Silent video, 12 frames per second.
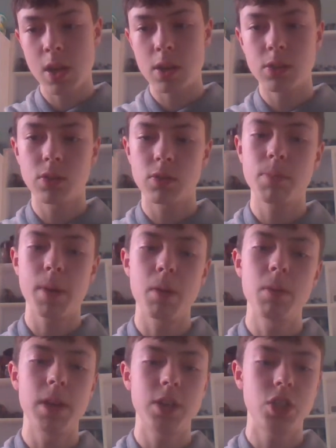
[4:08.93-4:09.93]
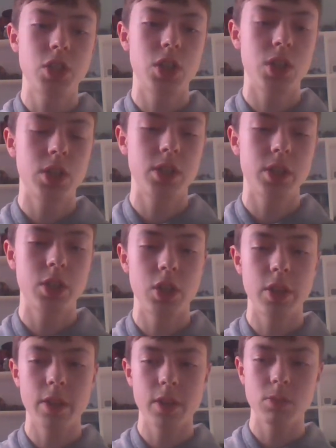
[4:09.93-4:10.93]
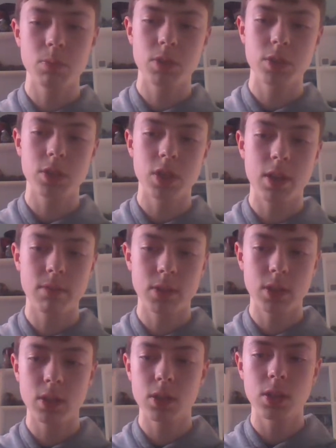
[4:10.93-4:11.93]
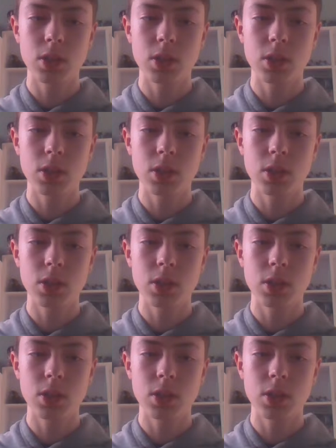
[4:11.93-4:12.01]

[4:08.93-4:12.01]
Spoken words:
so the Polish, essentially that's what the Slavs are.